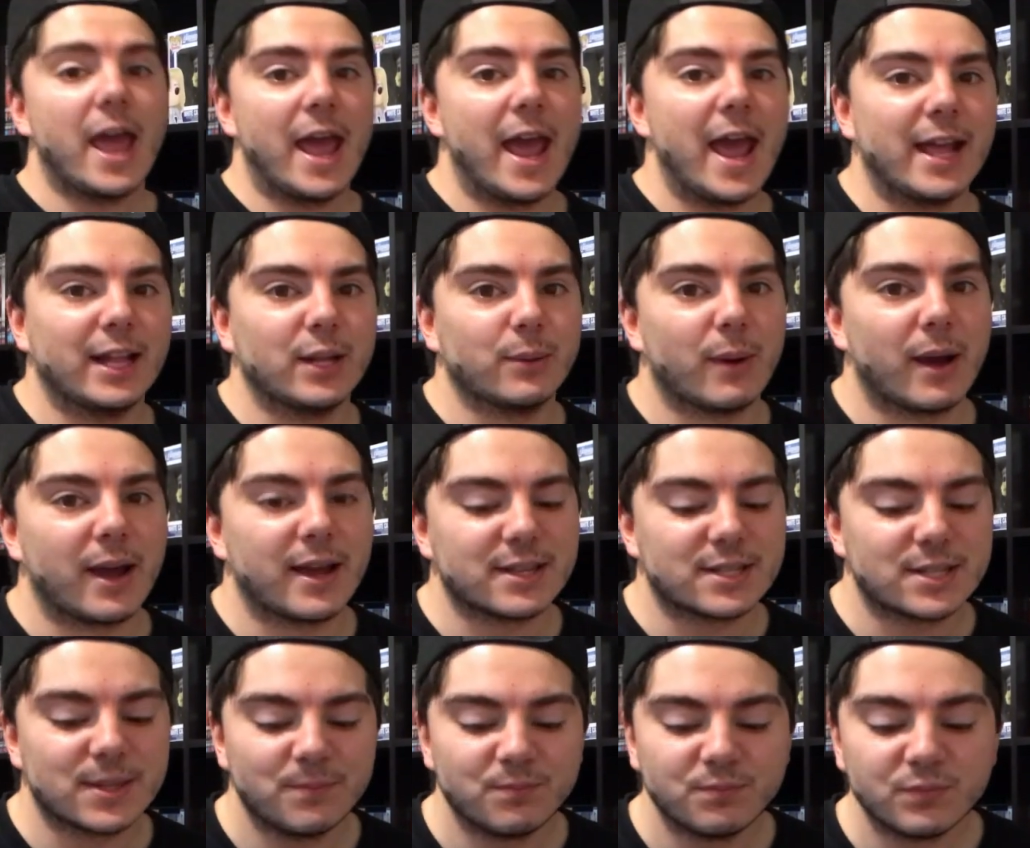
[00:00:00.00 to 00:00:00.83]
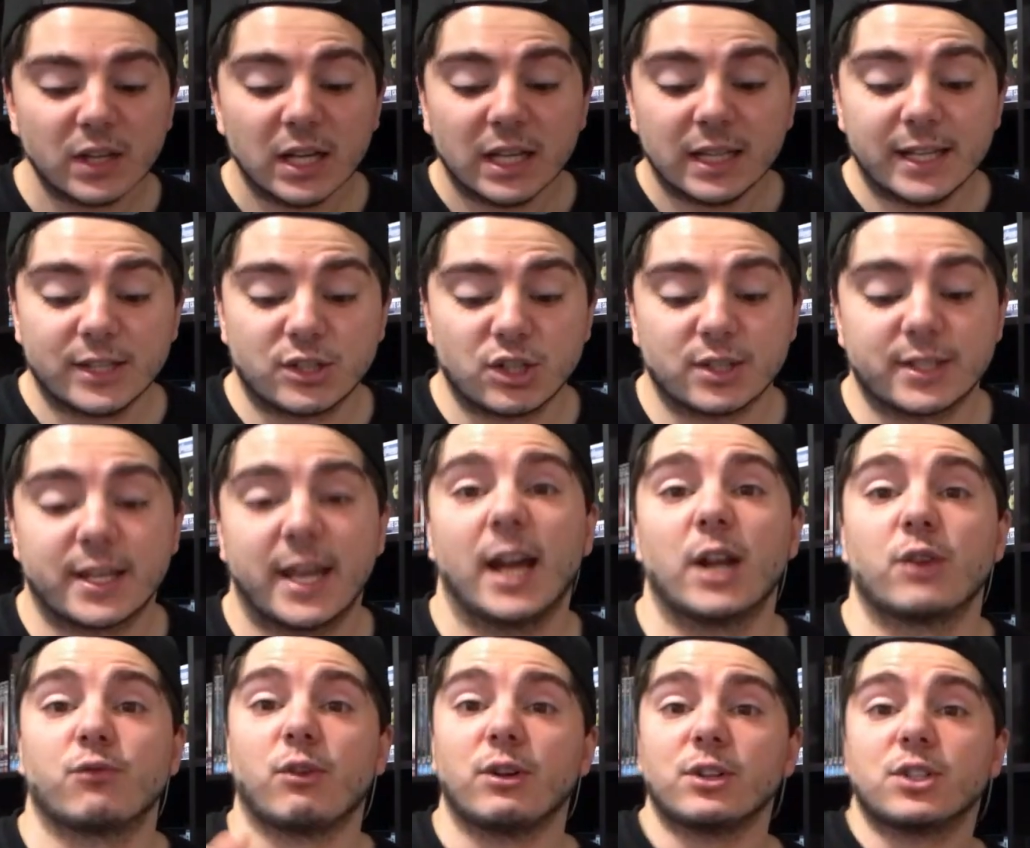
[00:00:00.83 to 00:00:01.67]
Anyways, let's just
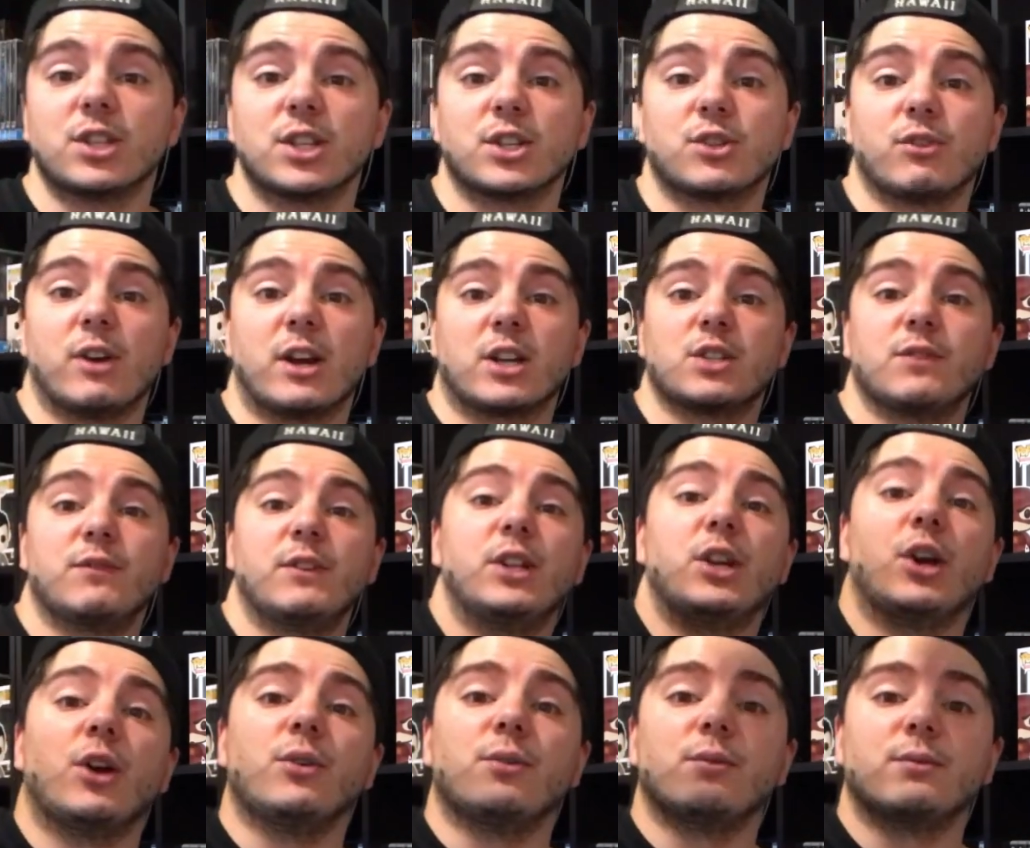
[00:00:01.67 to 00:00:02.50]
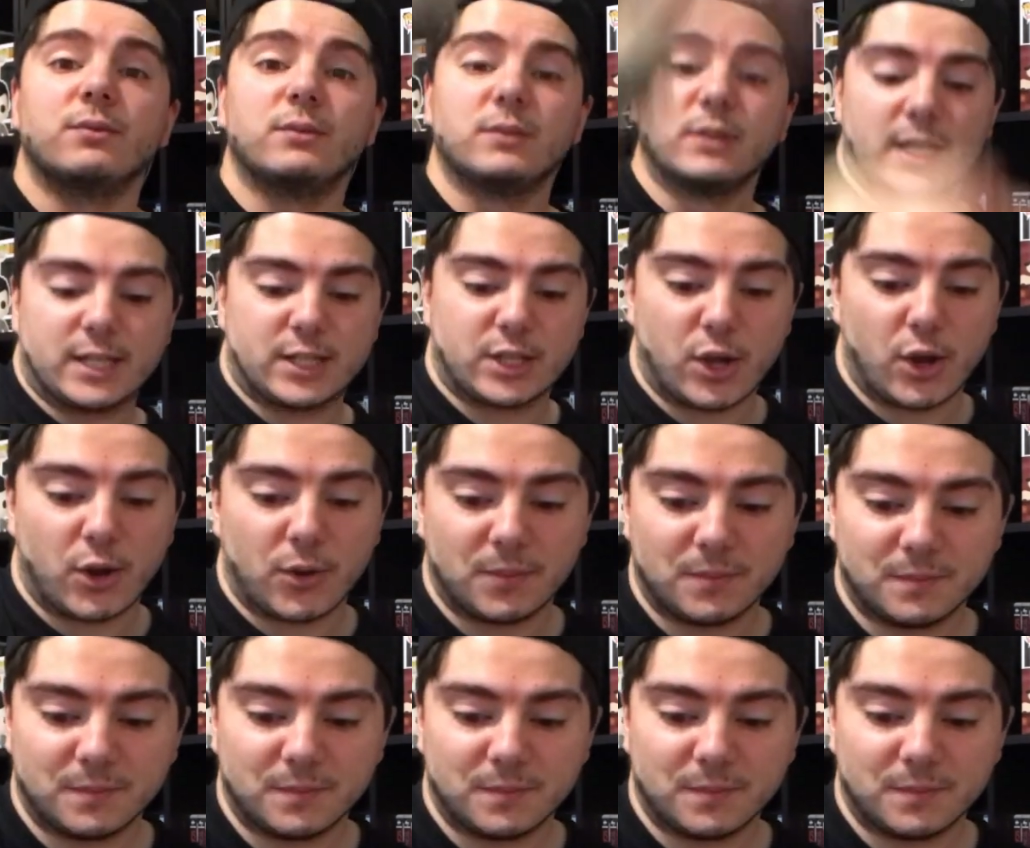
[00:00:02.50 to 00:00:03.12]
get right to this reaction video. Let's go.